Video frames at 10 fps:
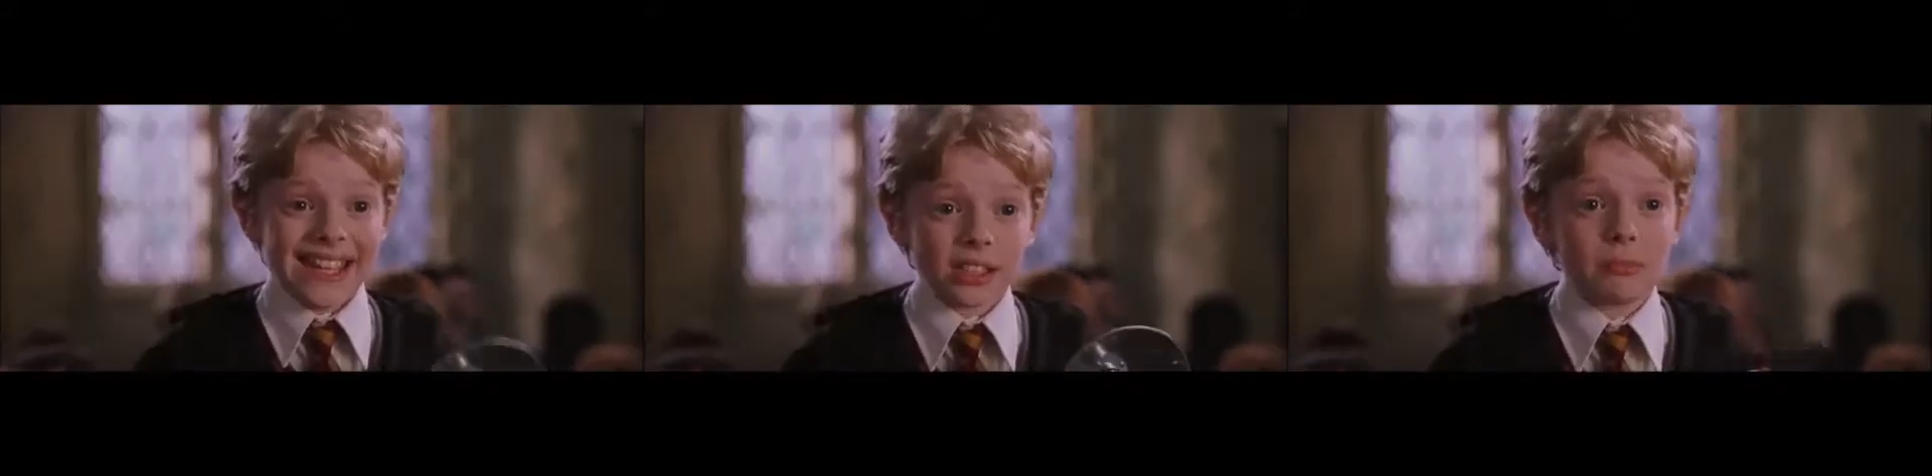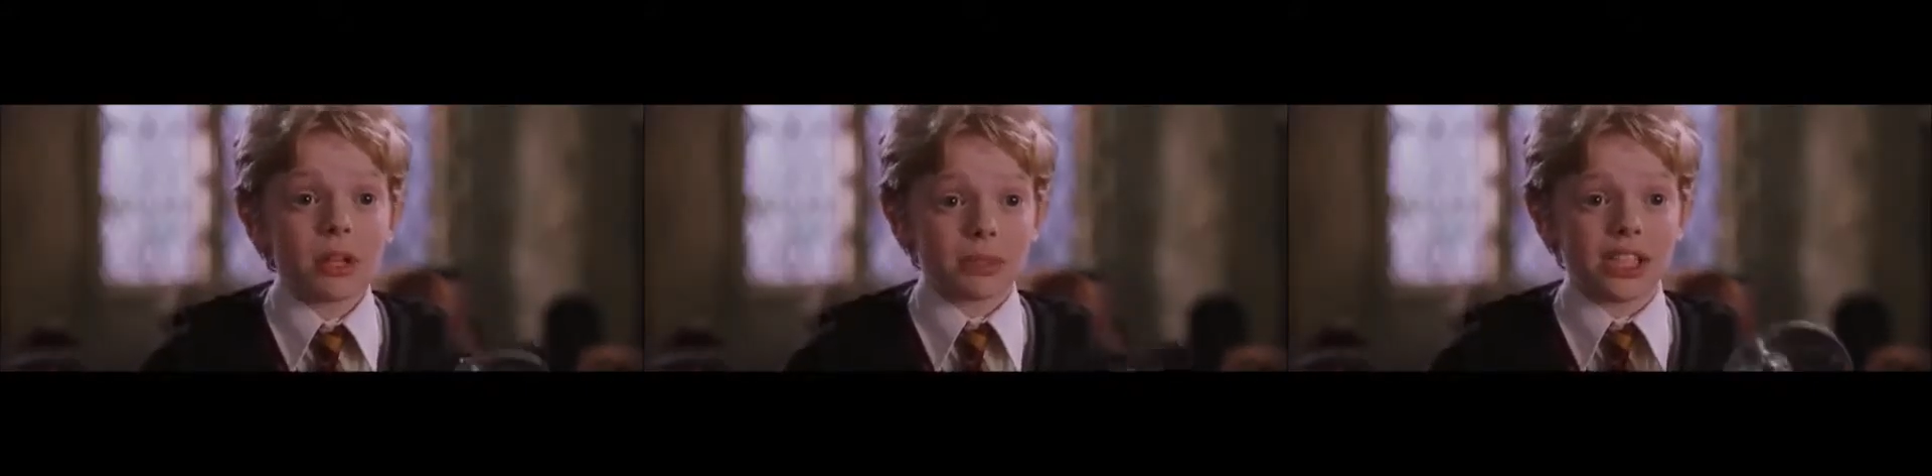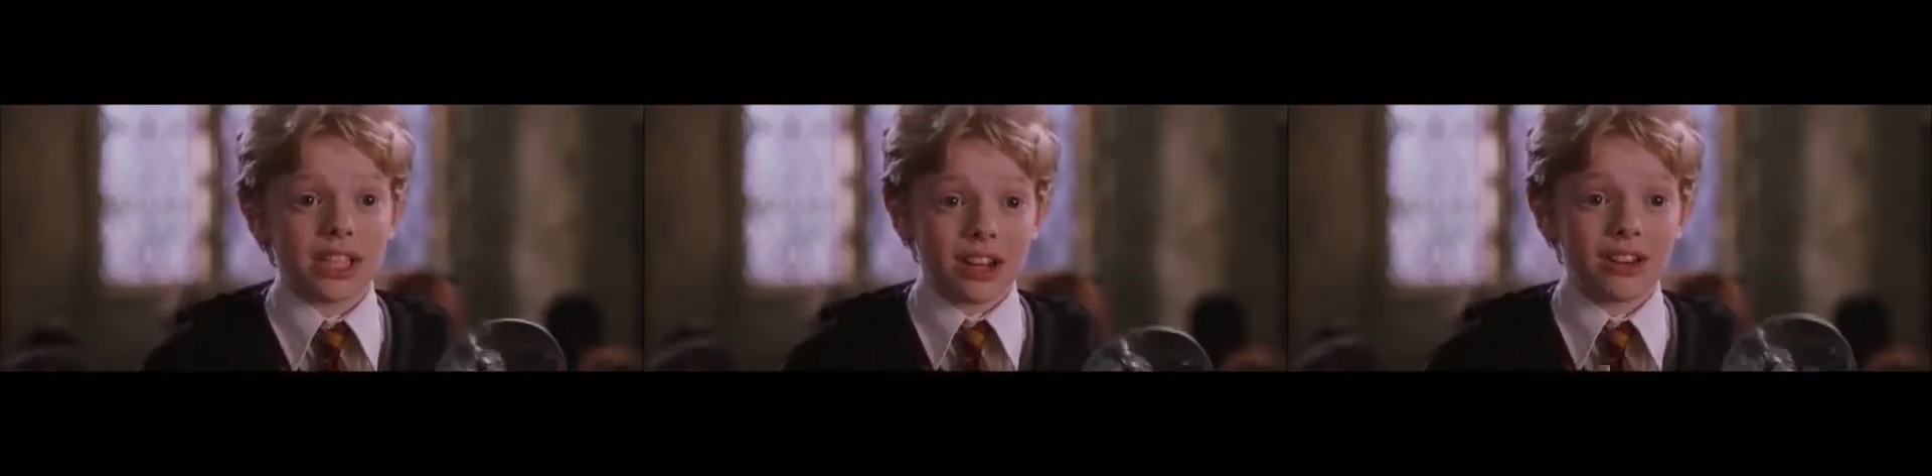He's a
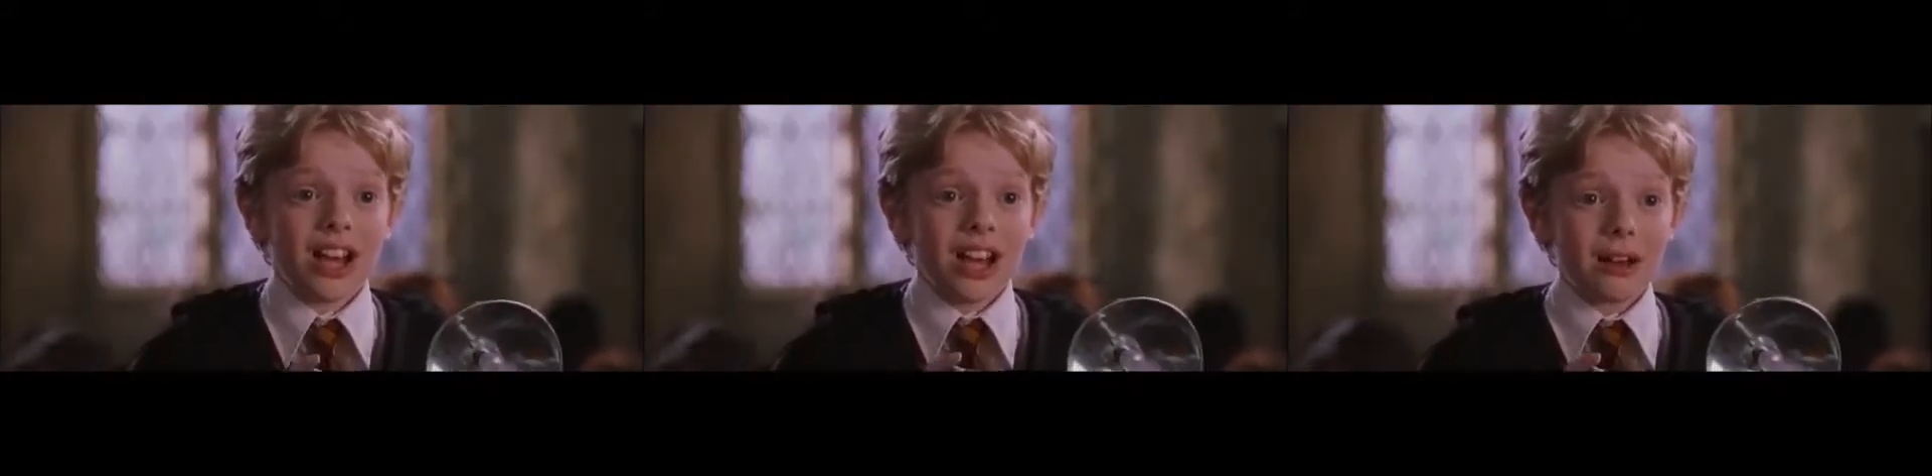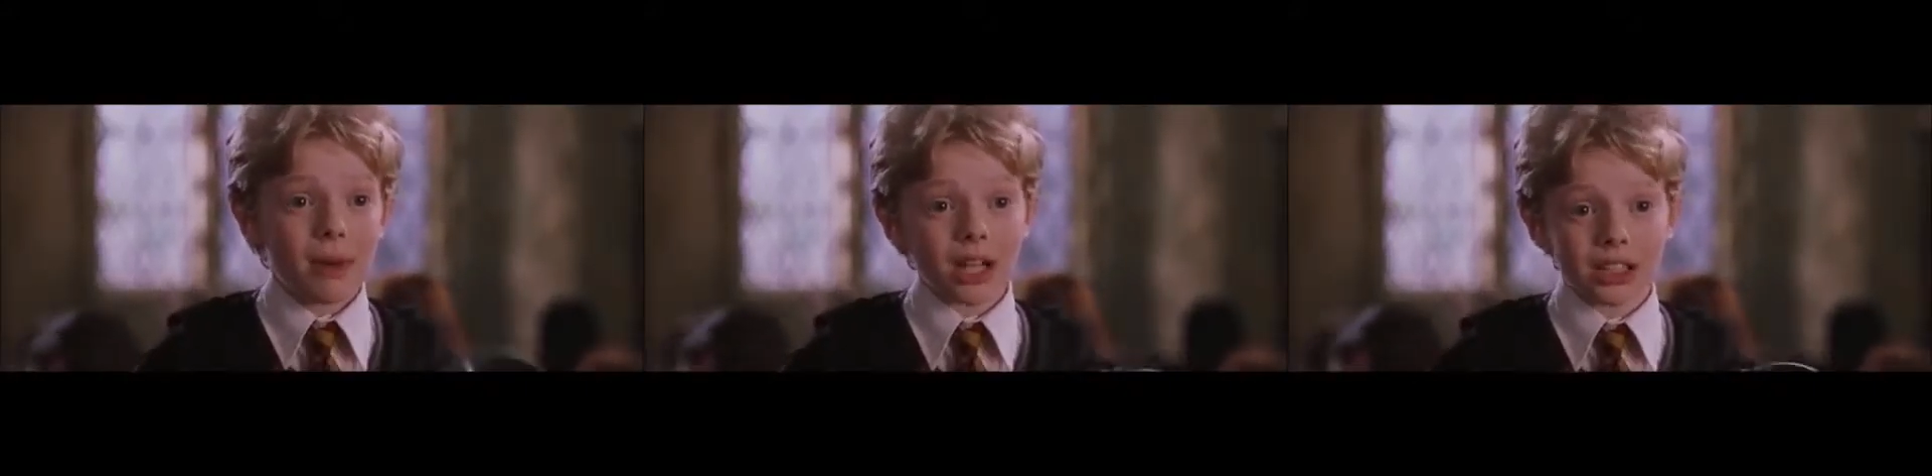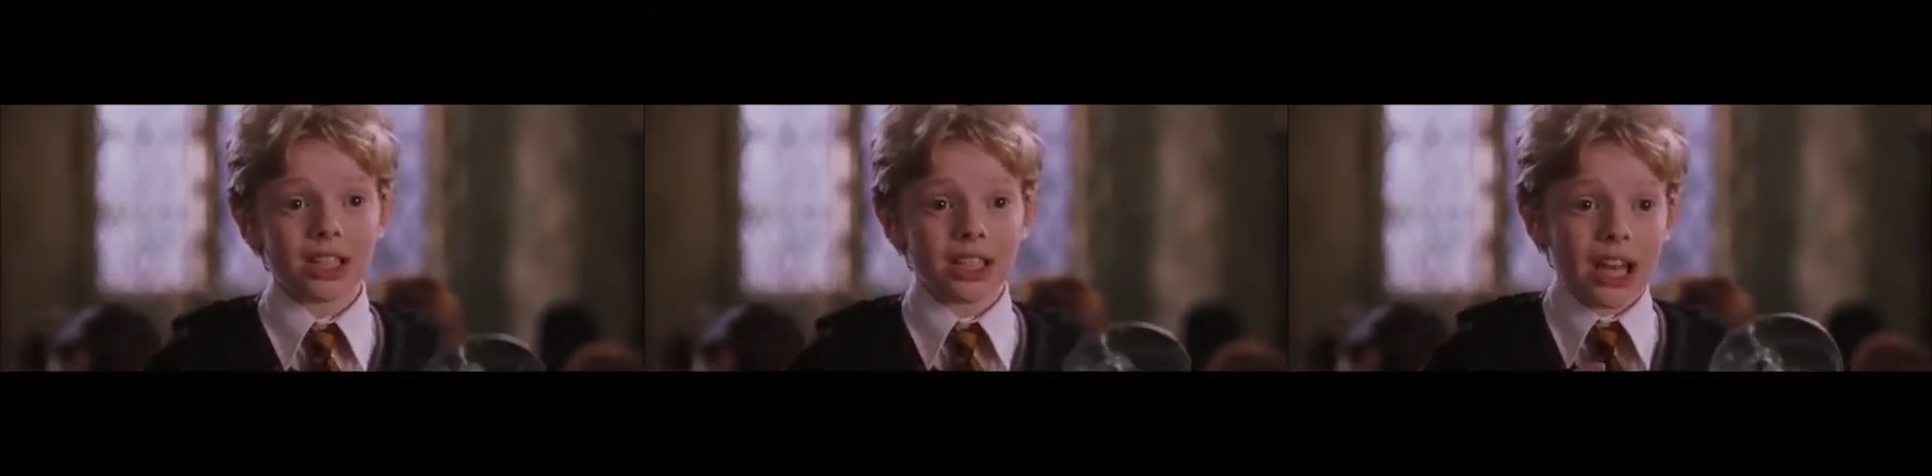milkman, you know, a
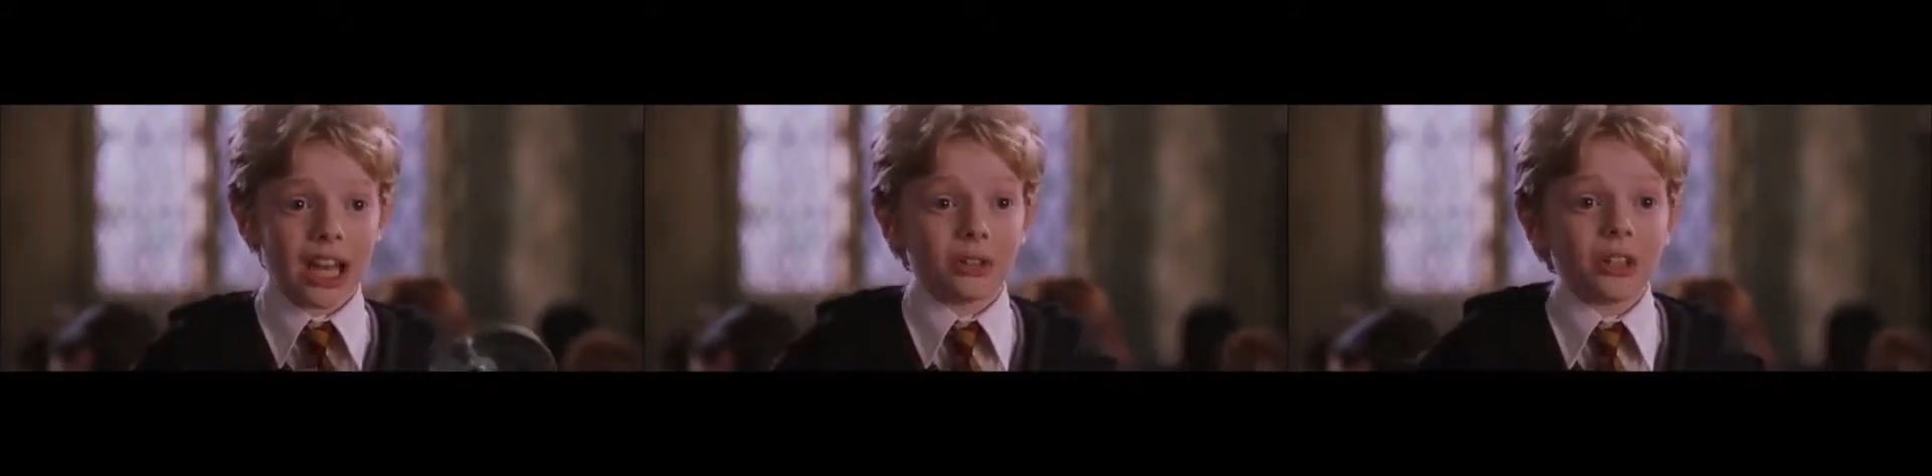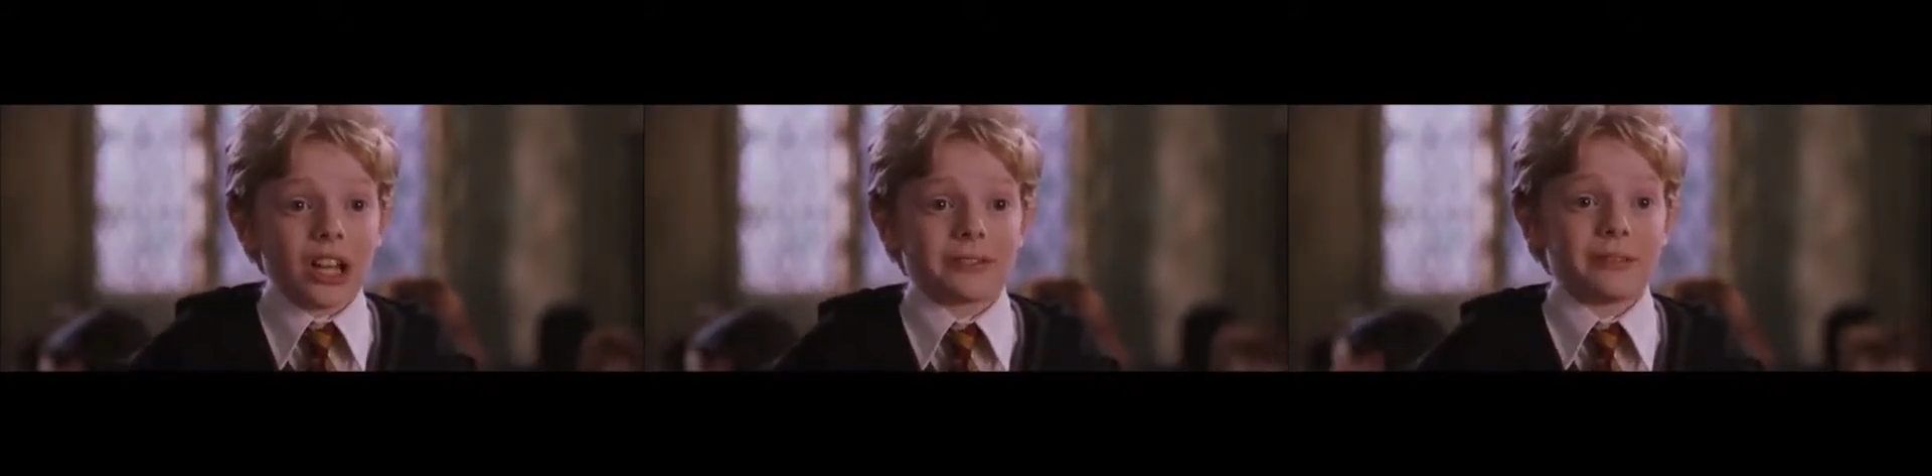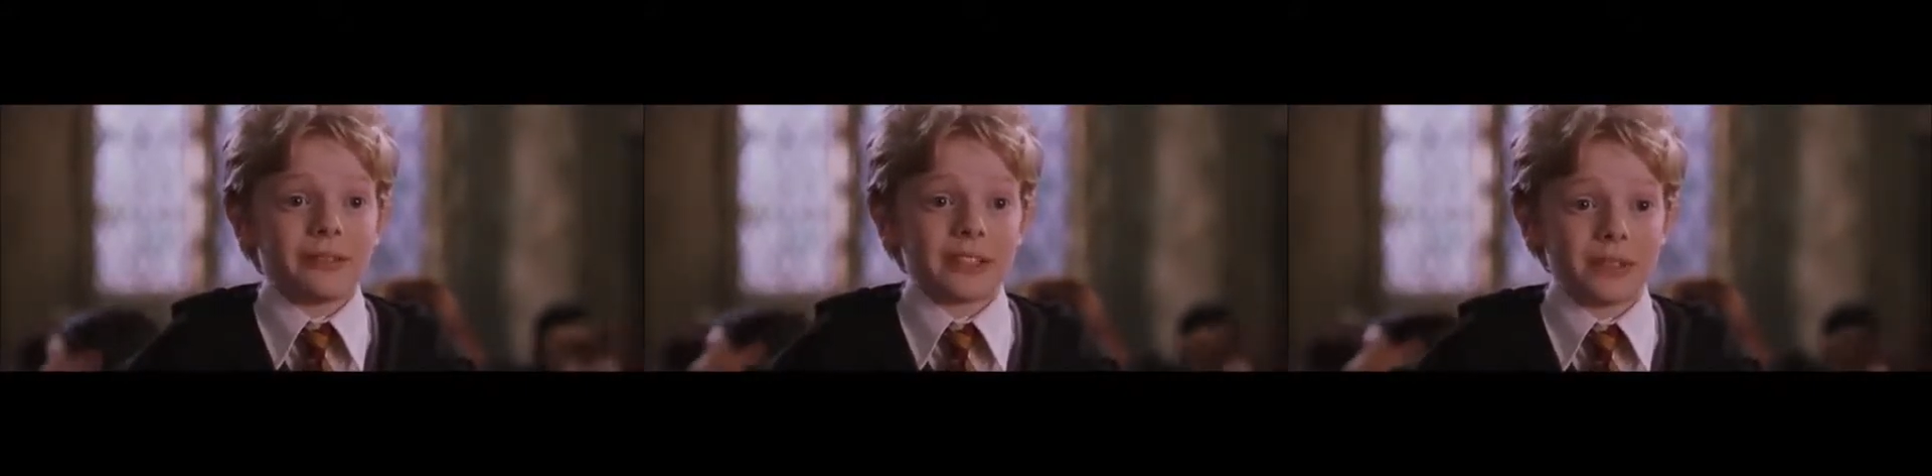muggle, like all our
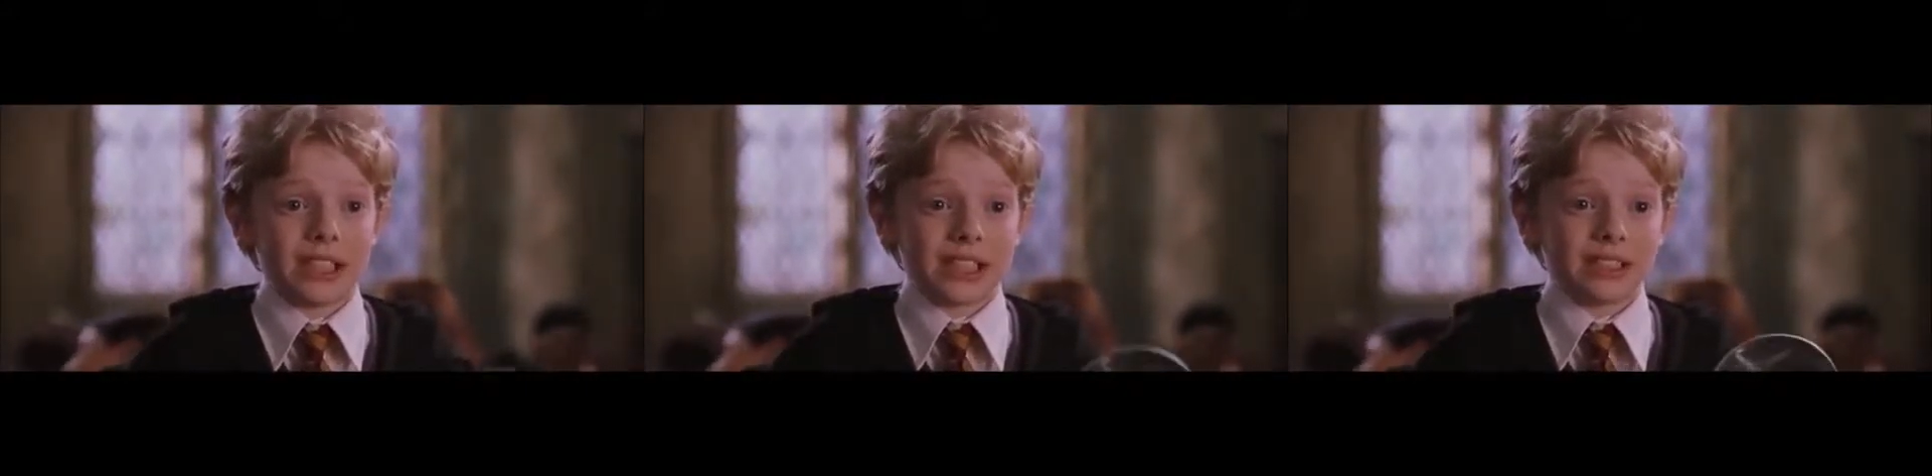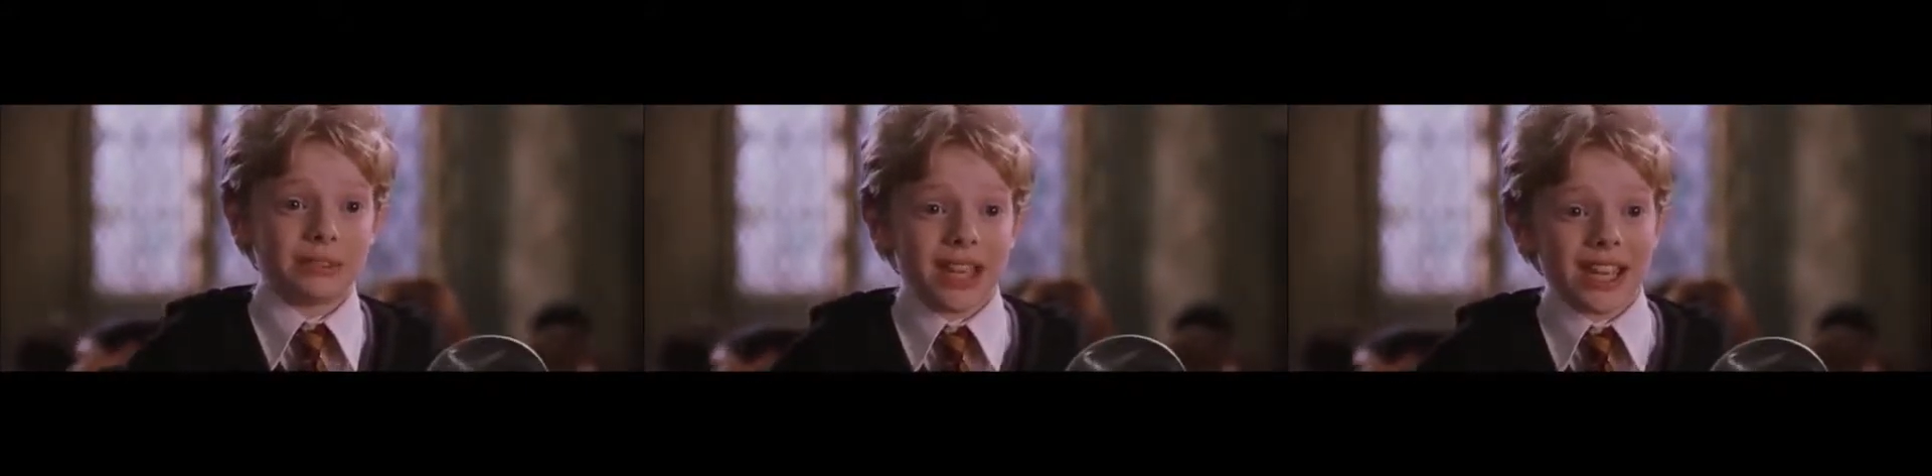family's been until